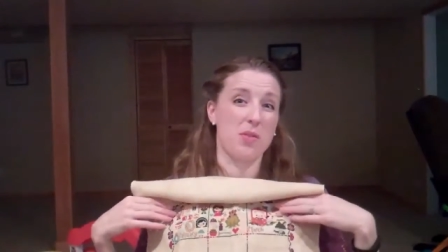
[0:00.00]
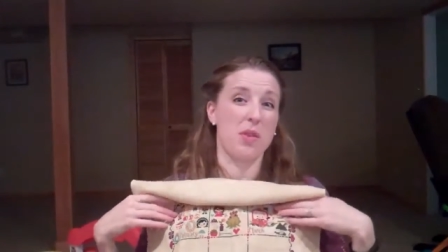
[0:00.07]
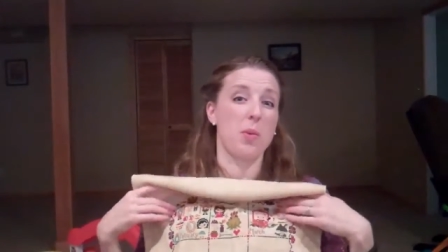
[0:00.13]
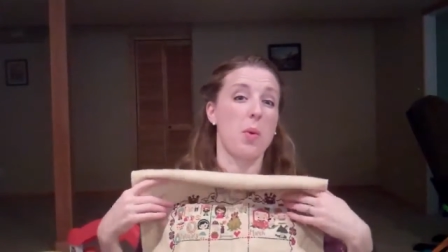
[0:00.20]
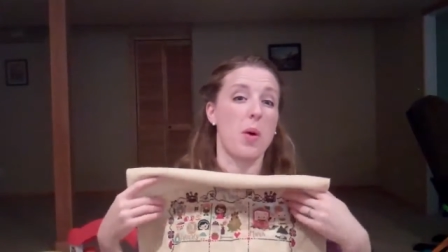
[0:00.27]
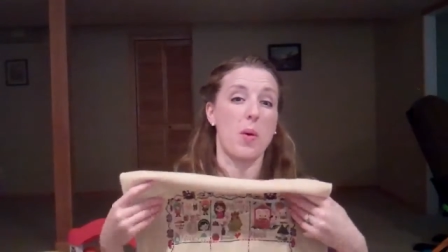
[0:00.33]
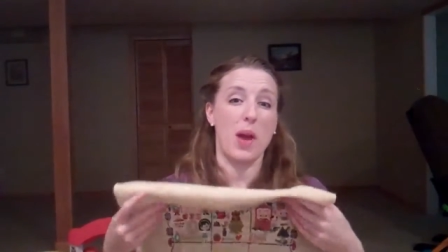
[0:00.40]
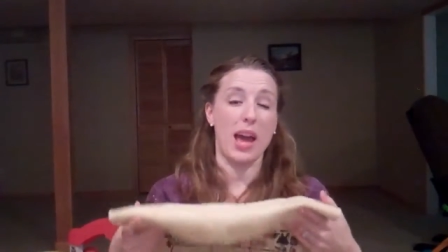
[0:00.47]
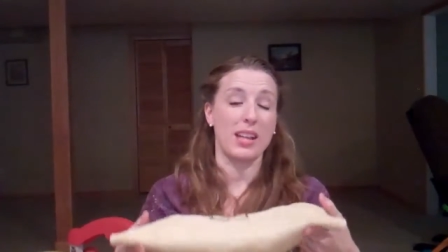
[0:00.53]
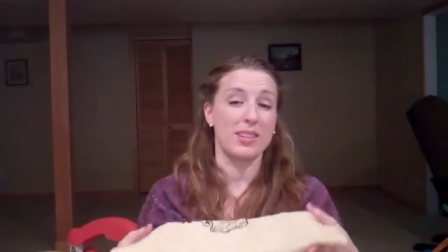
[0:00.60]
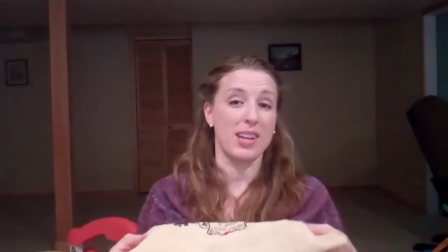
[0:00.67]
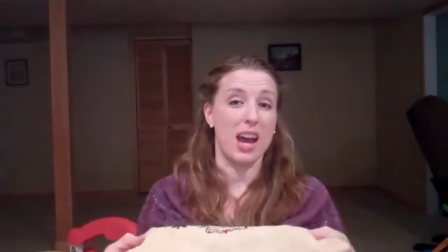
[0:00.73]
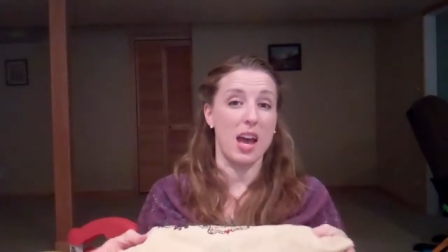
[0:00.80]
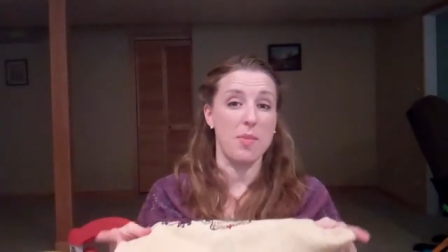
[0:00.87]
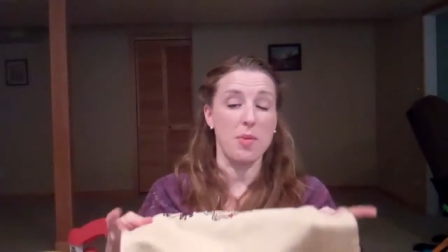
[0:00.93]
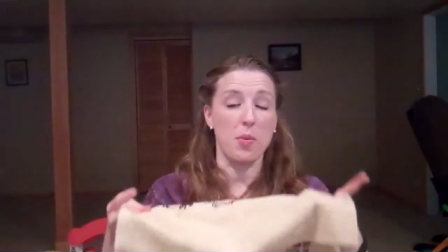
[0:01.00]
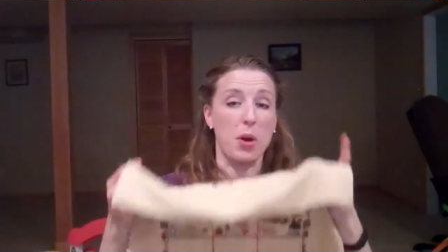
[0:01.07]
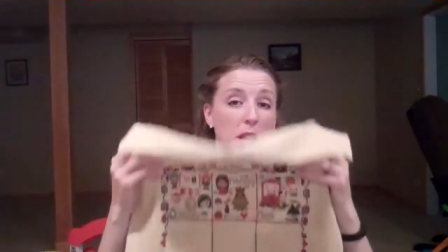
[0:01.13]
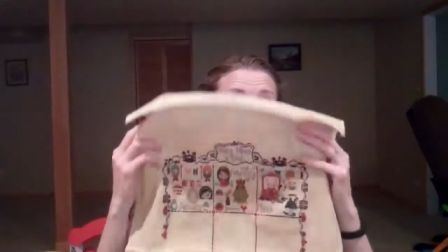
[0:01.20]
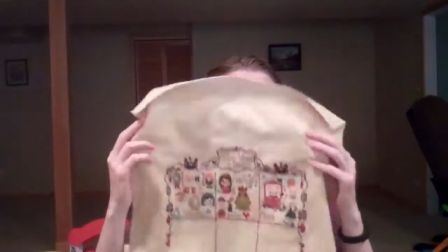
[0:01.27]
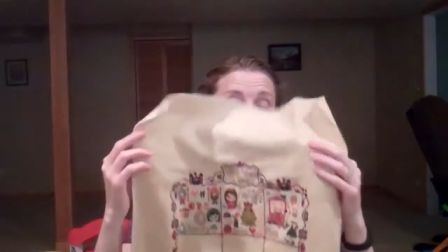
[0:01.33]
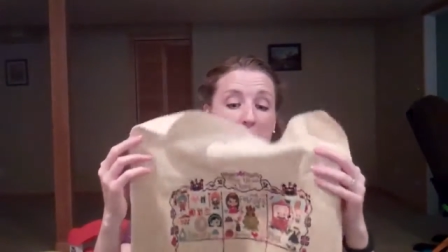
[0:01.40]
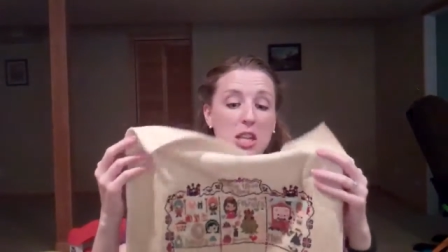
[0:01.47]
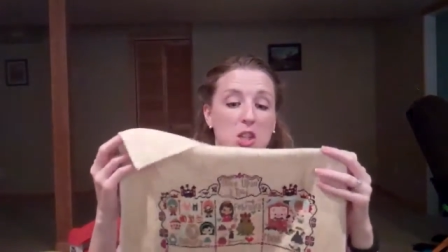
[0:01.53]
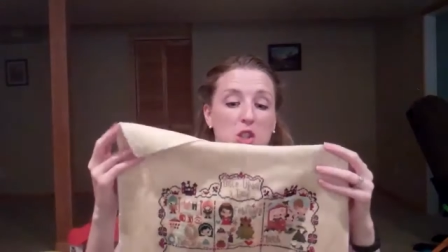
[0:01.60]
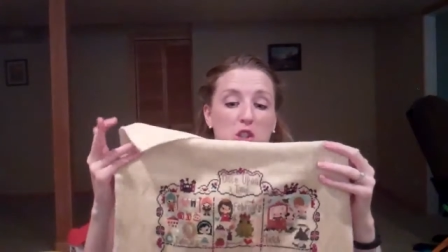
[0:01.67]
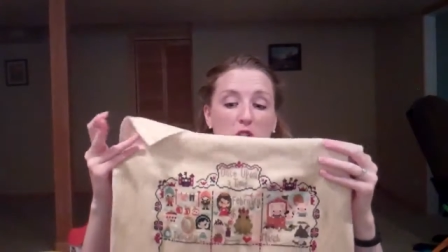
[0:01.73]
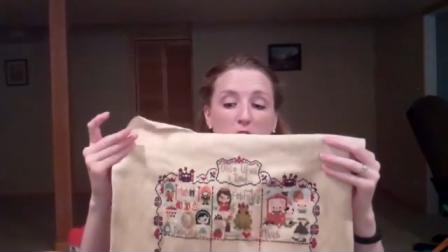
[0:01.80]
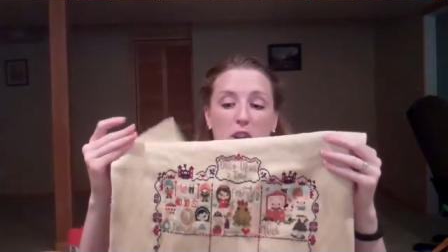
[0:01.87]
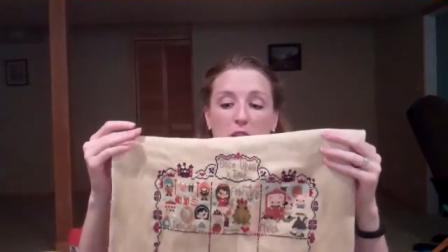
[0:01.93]
So if you had time and wanted to
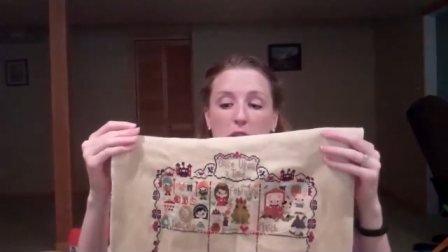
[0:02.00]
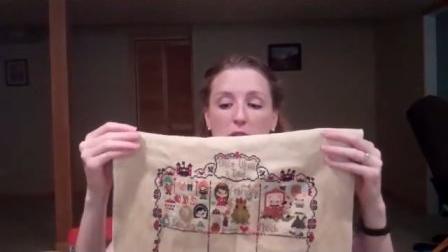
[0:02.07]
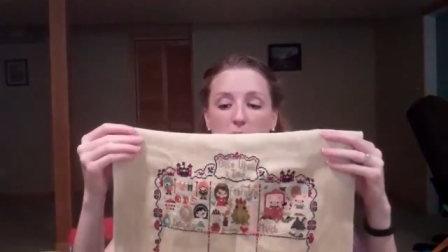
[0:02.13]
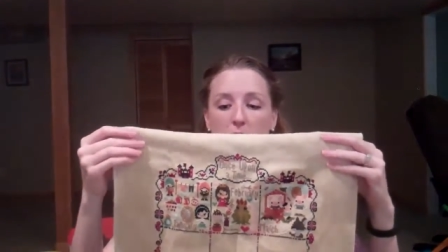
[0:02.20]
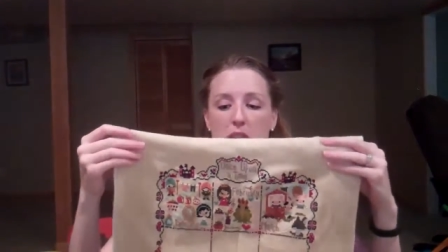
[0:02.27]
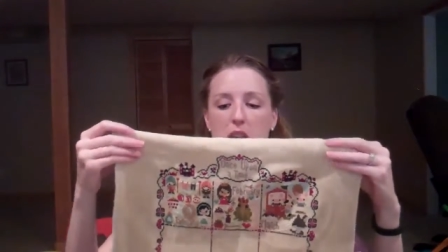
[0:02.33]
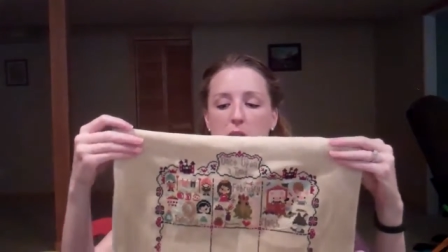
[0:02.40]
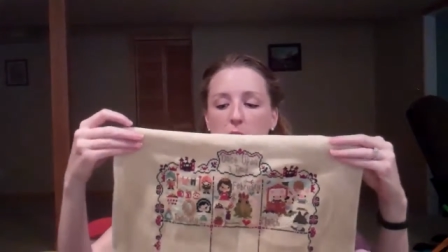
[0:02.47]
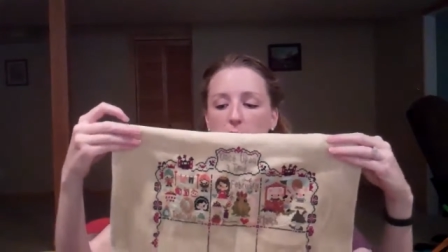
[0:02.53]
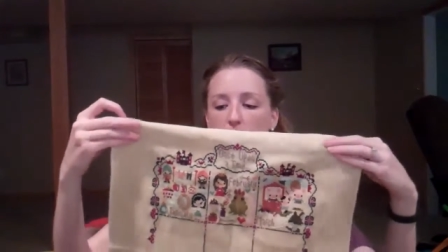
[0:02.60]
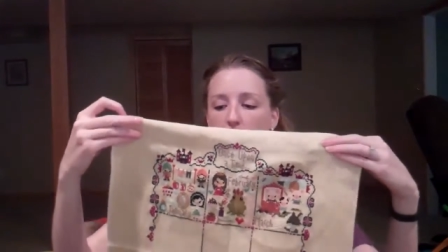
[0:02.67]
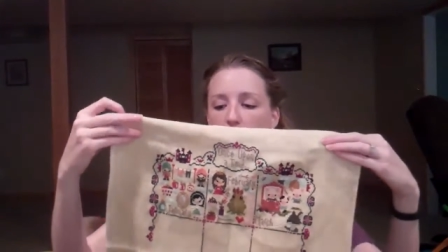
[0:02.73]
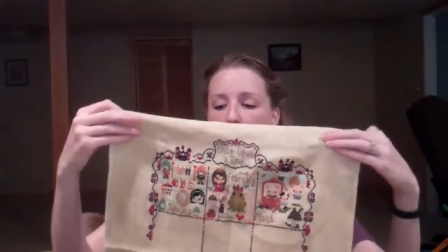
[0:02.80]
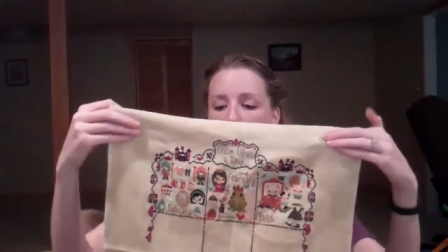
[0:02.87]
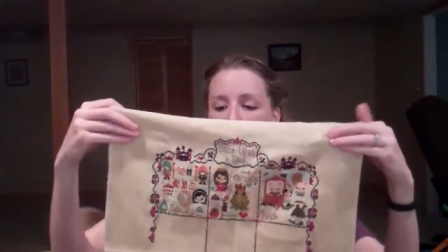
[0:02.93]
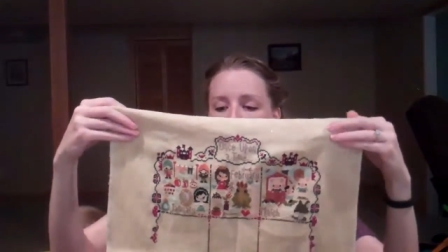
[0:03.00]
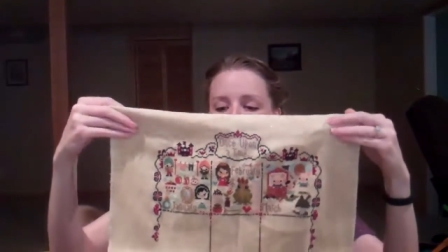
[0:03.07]
get started early, you could.